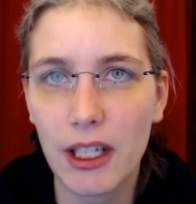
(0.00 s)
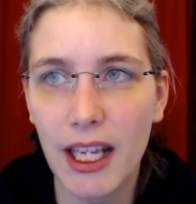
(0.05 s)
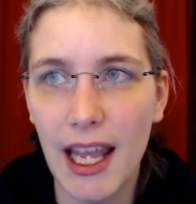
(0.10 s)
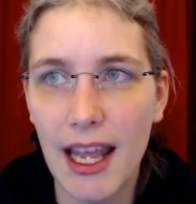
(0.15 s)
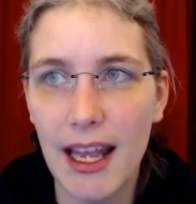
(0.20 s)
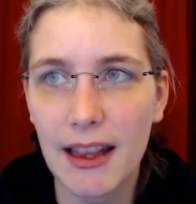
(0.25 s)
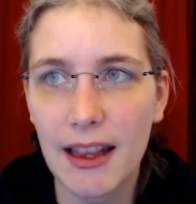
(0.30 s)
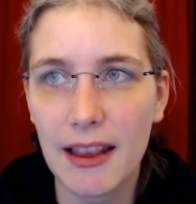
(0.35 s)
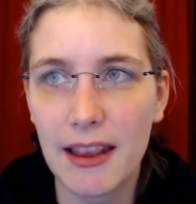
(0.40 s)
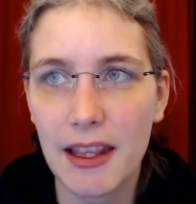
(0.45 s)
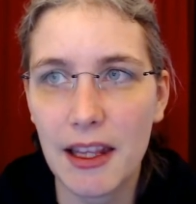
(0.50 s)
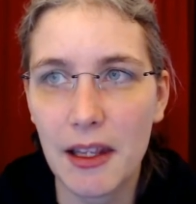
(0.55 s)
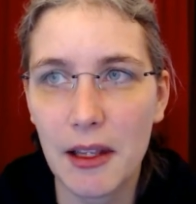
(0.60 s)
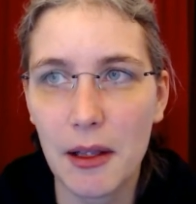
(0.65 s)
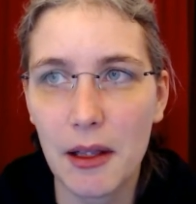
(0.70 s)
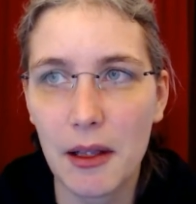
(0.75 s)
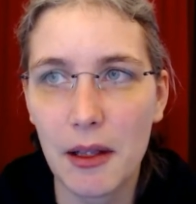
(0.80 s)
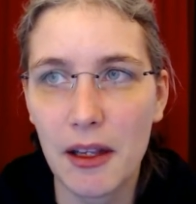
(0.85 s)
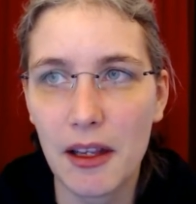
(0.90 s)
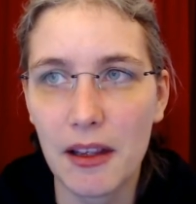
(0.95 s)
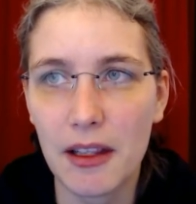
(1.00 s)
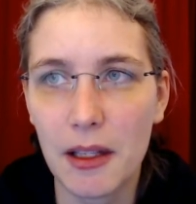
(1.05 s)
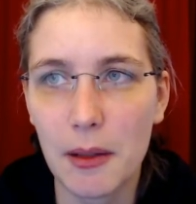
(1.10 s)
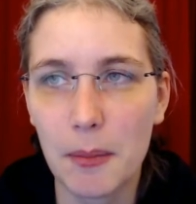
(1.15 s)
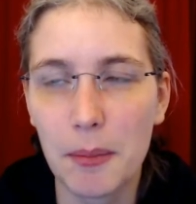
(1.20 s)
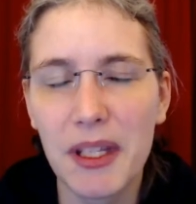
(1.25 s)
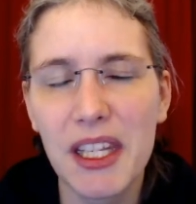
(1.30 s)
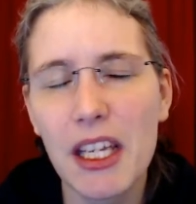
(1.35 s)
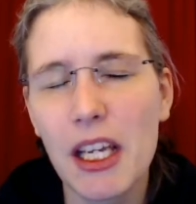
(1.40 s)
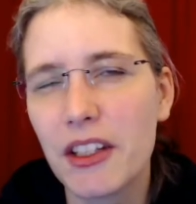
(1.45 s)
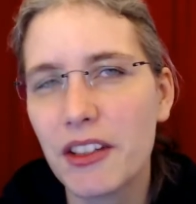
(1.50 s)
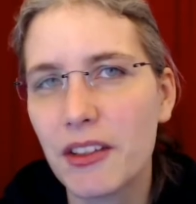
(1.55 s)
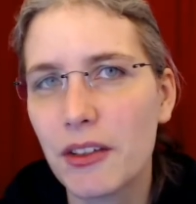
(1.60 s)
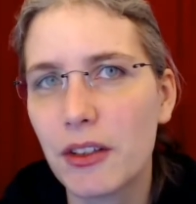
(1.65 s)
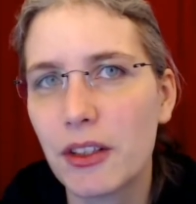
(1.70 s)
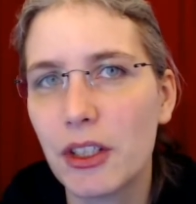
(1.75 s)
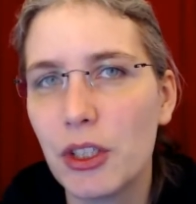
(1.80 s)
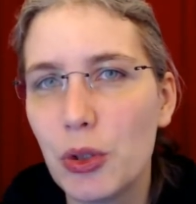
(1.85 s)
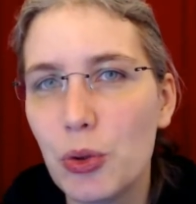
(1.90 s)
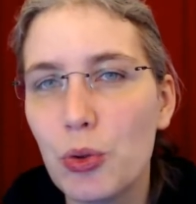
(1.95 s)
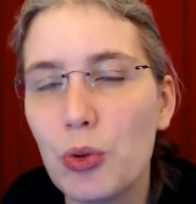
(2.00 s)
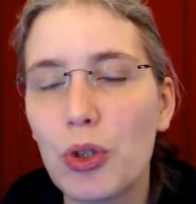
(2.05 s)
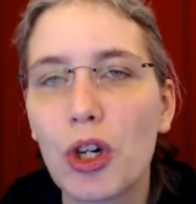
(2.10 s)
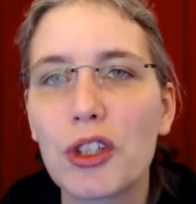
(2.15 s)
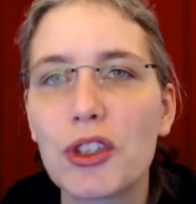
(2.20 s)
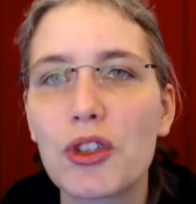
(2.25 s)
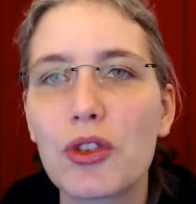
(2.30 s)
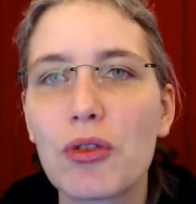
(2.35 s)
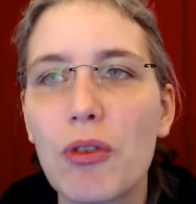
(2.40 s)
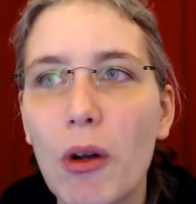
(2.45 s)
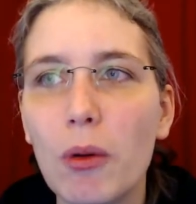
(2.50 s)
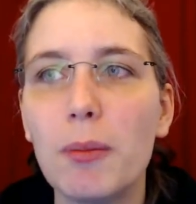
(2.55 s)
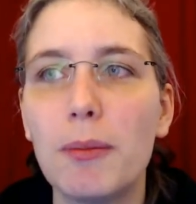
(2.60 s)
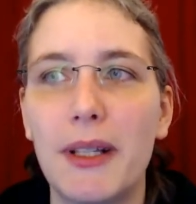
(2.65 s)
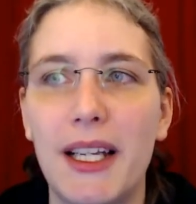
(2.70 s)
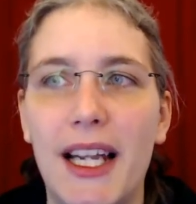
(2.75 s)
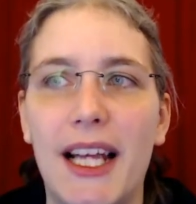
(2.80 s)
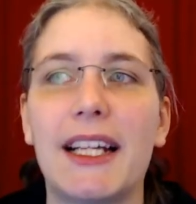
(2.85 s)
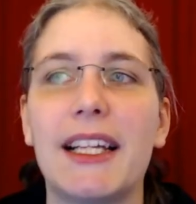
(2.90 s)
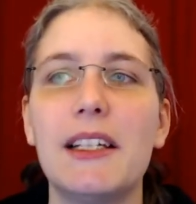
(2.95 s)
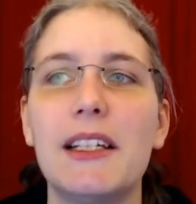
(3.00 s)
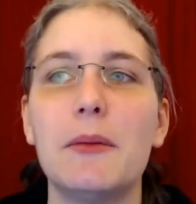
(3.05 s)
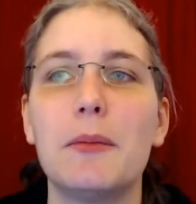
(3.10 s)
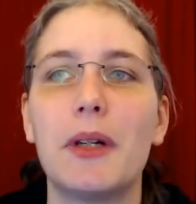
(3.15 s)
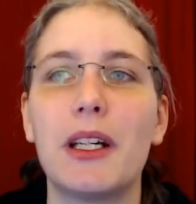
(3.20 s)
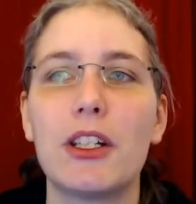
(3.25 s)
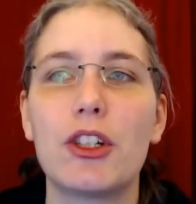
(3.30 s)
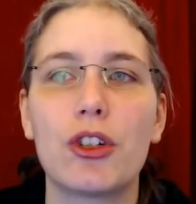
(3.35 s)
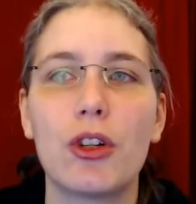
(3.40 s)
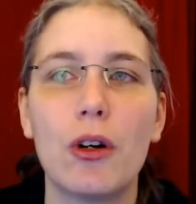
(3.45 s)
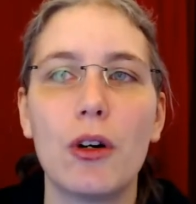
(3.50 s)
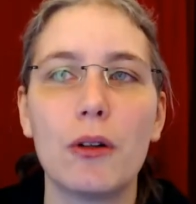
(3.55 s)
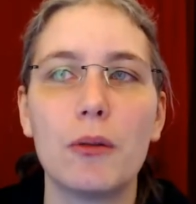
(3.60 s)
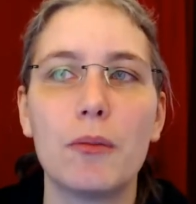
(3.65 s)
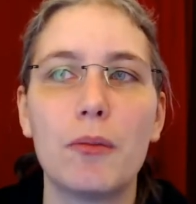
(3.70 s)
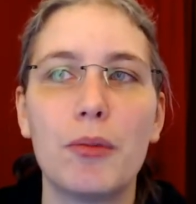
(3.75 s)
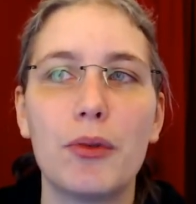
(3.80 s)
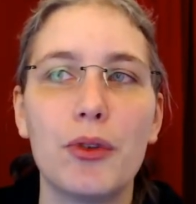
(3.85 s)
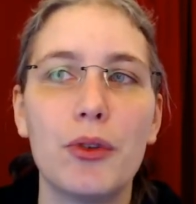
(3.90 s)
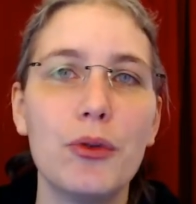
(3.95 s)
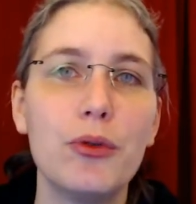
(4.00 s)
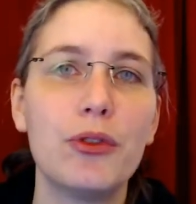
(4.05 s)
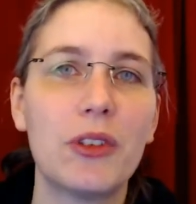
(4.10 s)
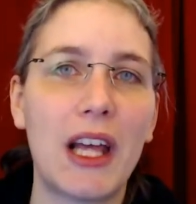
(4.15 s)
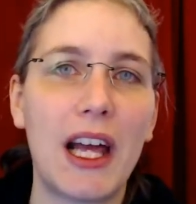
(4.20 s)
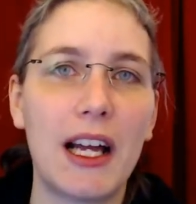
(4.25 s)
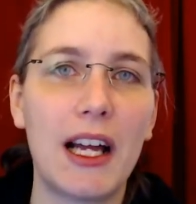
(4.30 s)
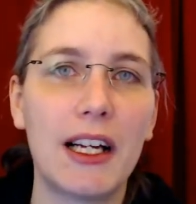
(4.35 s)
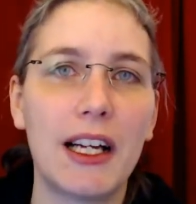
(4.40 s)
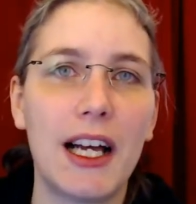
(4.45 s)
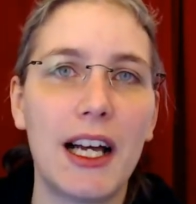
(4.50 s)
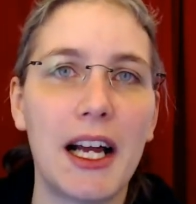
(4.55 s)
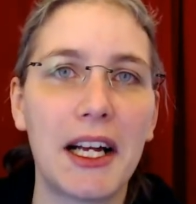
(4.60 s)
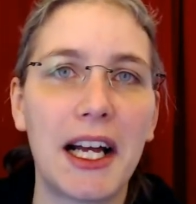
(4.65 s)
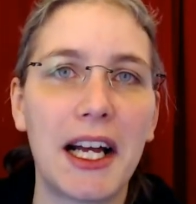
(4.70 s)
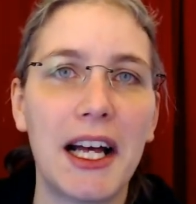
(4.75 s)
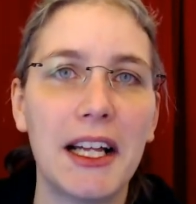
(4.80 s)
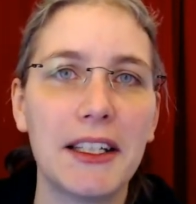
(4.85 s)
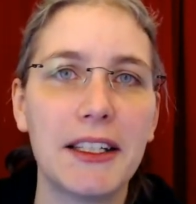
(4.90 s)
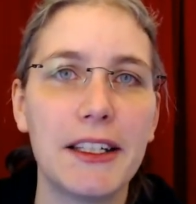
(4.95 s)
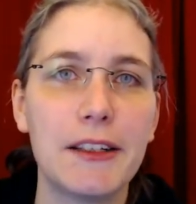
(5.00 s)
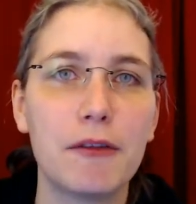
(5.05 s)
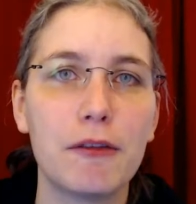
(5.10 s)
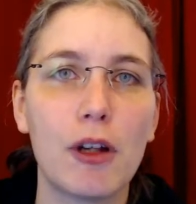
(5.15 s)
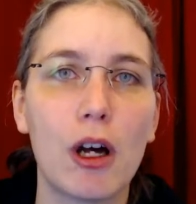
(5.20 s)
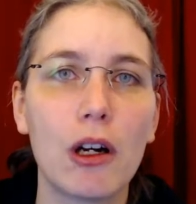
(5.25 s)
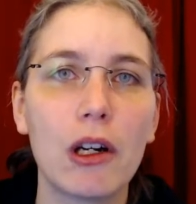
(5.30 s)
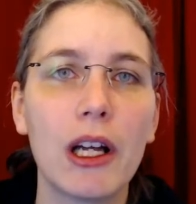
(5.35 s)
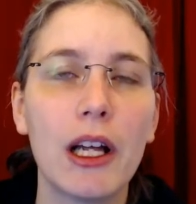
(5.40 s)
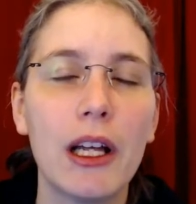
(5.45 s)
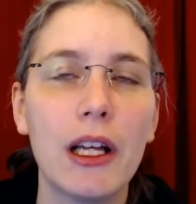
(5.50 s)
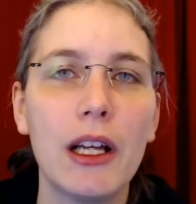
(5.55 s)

at the, the PSU Control plugin by Shawn Bruce, aka kantlivelong,